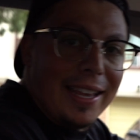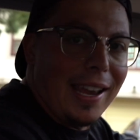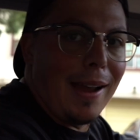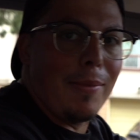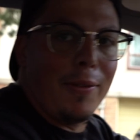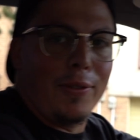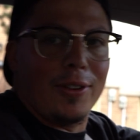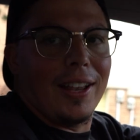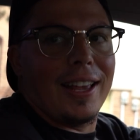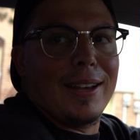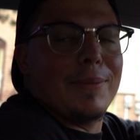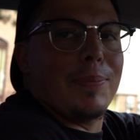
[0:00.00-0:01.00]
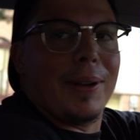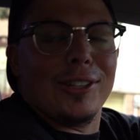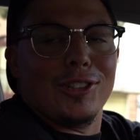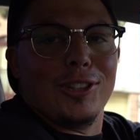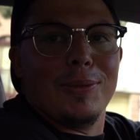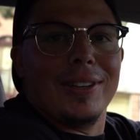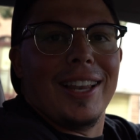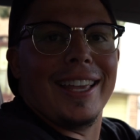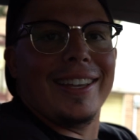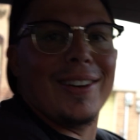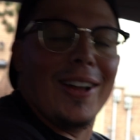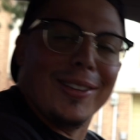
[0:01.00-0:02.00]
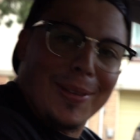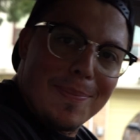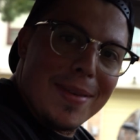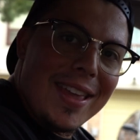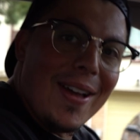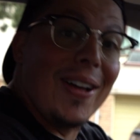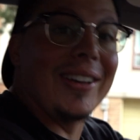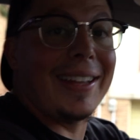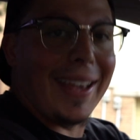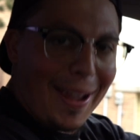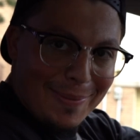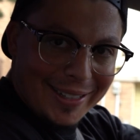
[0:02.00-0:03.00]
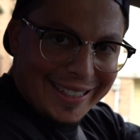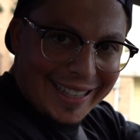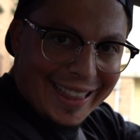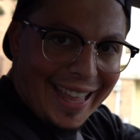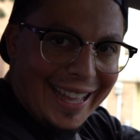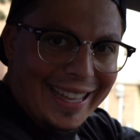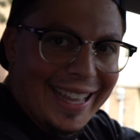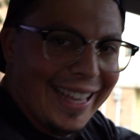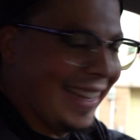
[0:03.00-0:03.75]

the camera if you like, but she would like not to be on camera today.